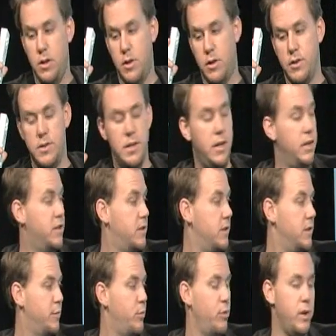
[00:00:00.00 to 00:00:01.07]
You can see
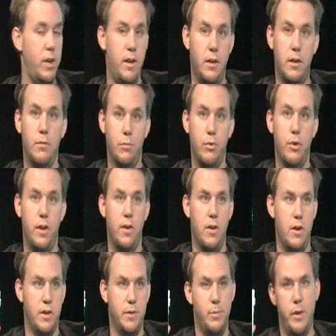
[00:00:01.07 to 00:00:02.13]
it's pretty
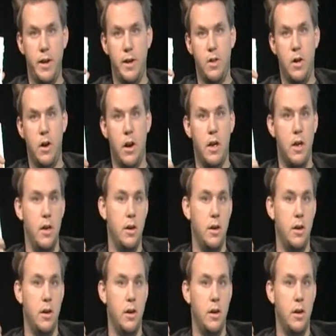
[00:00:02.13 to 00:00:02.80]
long. It's plenty long.